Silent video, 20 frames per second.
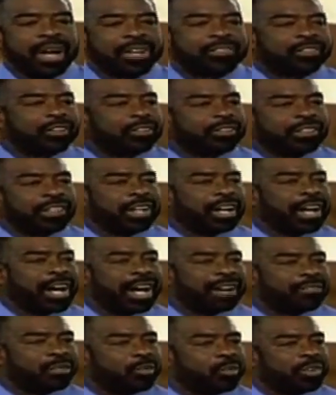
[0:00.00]
I told T.
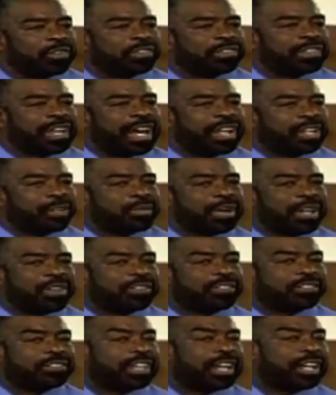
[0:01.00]
Hobb when we were standing by
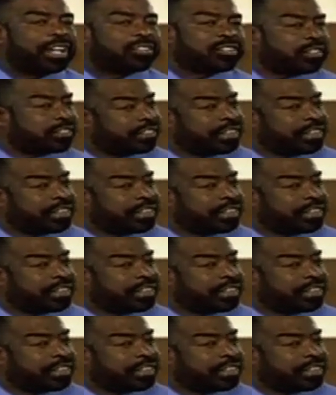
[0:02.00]
the stage,